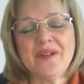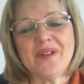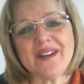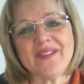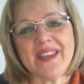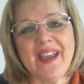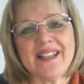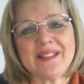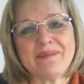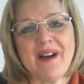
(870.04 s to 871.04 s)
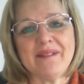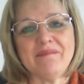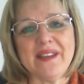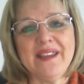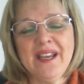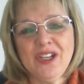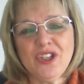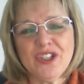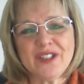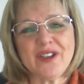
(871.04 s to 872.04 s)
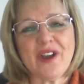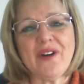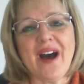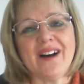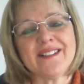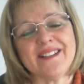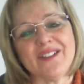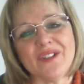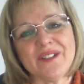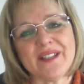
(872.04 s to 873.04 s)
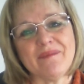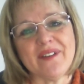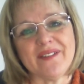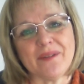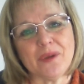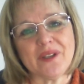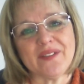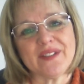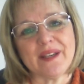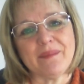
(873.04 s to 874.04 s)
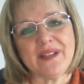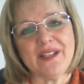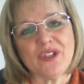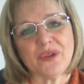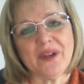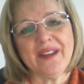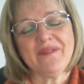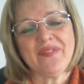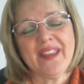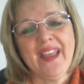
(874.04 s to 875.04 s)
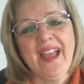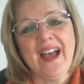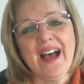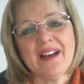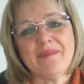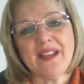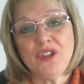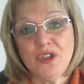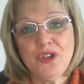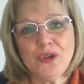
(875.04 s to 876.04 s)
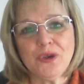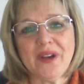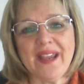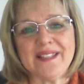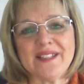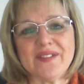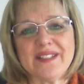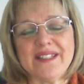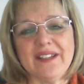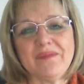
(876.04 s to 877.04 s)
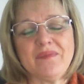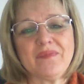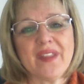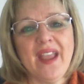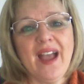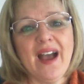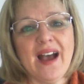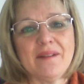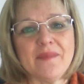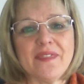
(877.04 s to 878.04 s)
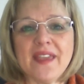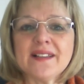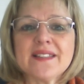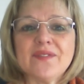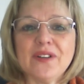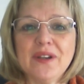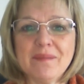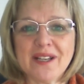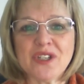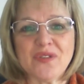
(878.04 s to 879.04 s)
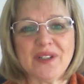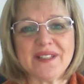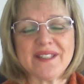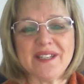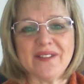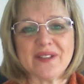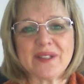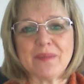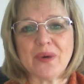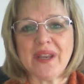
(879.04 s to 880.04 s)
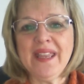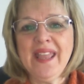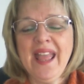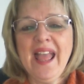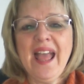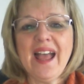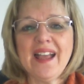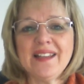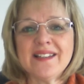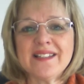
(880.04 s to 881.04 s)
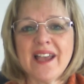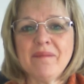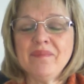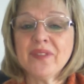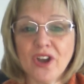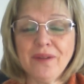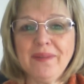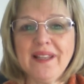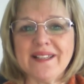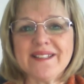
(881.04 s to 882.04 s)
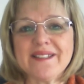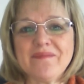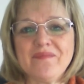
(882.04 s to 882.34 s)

whatever the case might be. Just go out and do something that will give somebody joy, um, and use your creativity. Um, thanks very much for listening this morning, and um, God bless.